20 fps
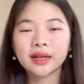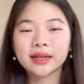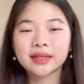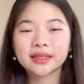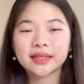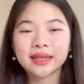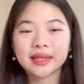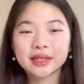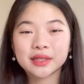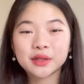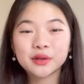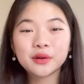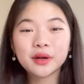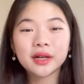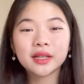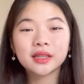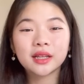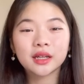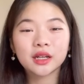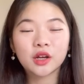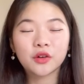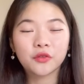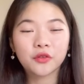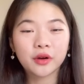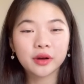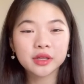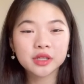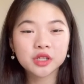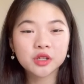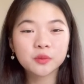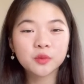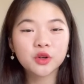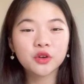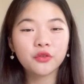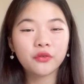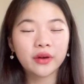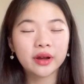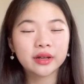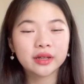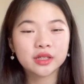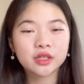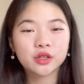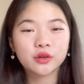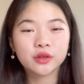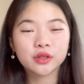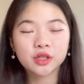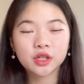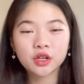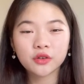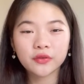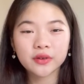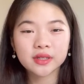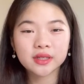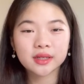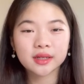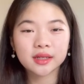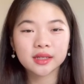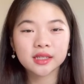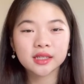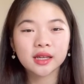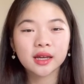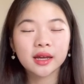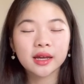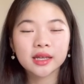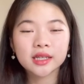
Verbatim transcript: They do a lot of consumer financial services,